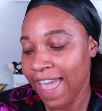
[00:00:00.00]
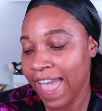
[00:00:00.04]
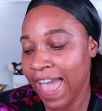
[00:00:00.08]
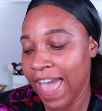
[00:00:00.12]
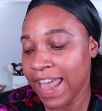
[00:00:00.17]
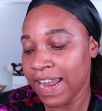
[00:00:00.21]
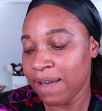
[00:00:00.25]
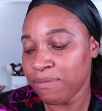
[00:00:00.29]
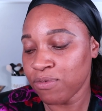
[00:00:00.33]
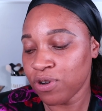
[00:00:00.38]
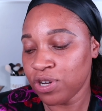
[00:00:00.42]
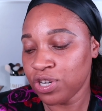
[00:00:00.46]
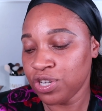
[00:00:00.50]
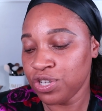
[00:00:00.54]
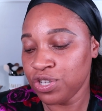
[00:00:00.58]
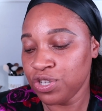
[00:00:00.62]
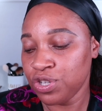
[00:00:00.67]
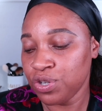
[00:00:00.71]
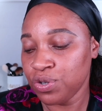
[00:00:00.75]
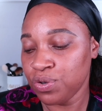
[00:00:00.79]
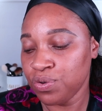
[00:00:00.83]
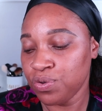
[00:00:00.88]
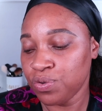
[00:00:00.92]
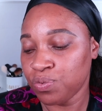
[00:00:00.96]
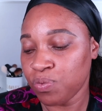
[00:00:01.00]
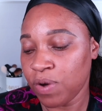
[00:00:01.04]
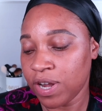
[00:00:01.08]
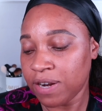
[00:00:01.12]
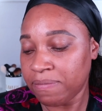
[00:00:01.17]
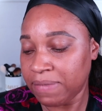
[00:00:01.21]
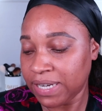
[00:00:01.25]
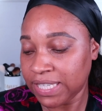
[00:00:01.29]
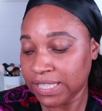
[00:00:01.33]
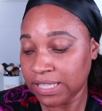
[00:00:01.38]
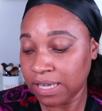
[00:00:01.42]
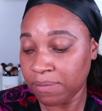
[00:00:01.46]
And I'm gonna use one
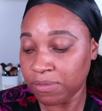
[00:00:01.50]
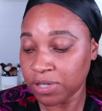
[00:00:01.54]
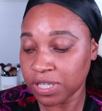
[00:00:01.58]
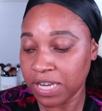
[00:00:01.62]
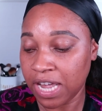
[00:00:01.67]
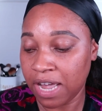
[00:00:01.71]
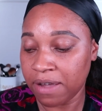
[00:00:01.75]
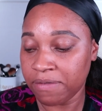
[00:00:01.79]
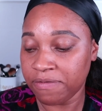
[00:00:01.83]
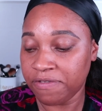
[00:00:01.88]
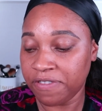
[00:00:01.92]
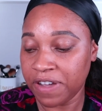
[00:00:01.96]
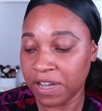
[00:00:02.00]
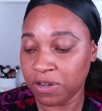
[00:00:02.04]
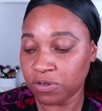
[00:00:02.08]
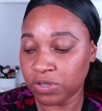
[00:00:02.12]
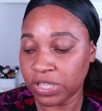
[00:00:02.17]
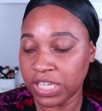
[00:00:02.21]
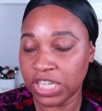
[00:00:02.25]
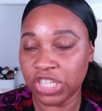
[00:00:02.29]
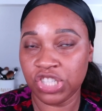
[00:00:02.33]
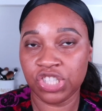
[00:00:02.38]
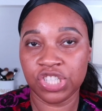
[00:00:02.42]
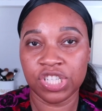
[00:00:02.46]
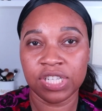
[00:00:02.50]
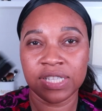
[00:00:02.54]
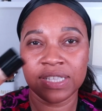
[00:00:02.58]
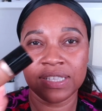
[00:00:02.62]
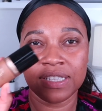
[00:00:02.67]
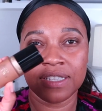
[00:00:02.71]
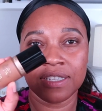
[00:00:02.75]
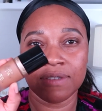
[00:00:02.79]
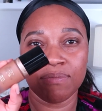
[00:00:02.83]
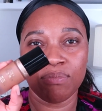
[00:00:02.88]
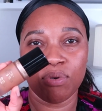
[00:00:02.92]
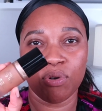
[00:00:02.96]
of my summertime
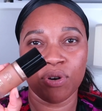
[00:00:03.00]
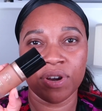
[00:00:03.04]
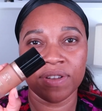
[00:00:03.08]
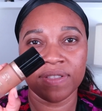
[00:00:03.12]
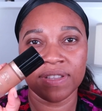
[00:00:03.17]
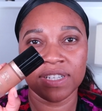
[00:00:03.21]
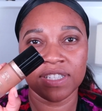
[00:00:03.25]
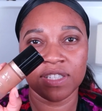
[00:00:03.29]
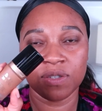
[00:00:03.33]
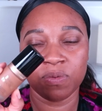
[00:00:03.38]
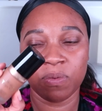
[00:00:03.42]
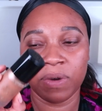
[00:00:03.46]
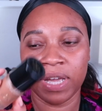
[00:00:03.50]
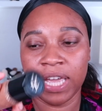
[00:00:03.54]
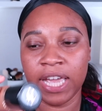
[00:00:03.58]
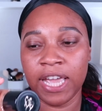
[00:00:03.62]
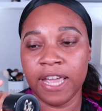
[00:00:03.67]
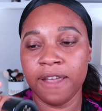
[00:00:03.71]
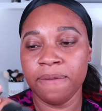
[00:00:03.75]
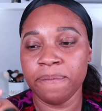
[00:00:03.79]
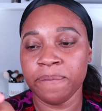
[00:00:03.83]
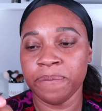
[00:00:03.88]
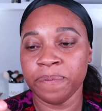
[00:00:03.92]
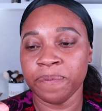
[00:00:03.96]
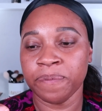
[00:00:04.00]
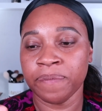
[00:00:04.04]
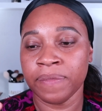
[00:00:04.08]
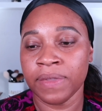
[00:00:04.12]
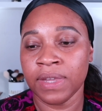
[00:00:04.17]
foundations, the Born This Way.